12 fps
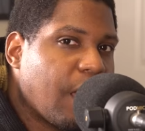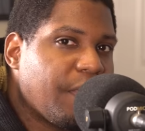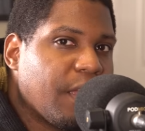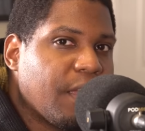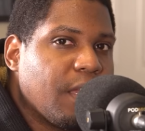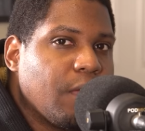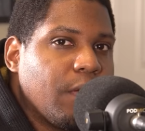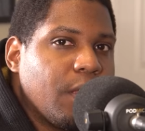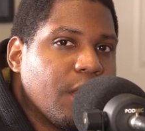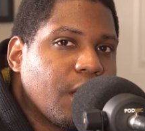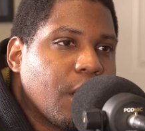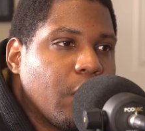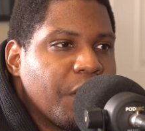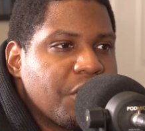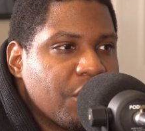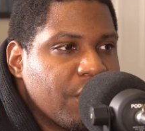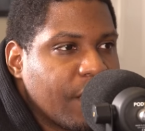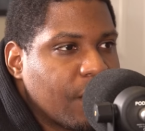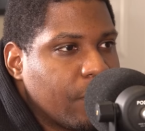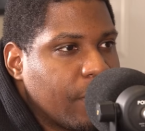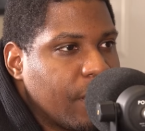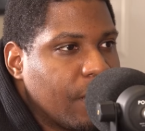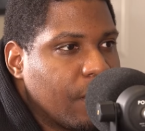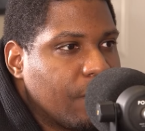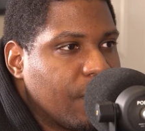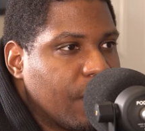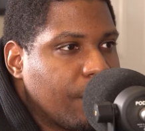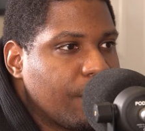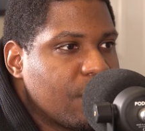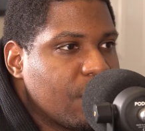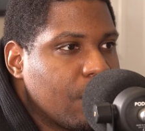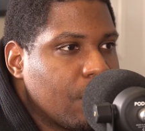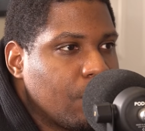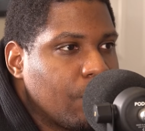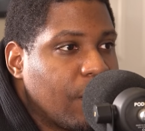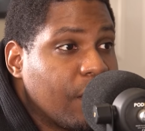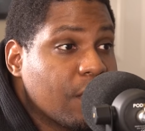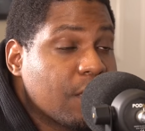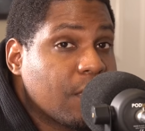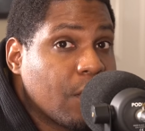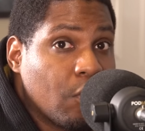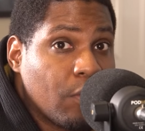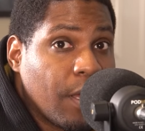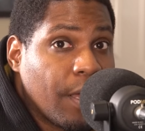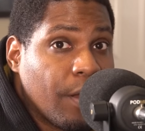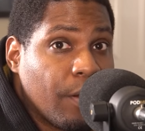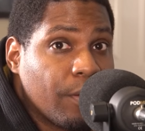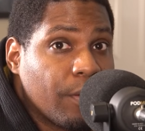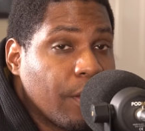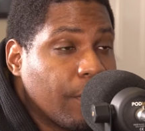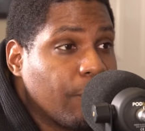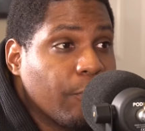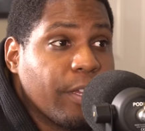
I think given the current trajectory of the MCU, they need to slow down and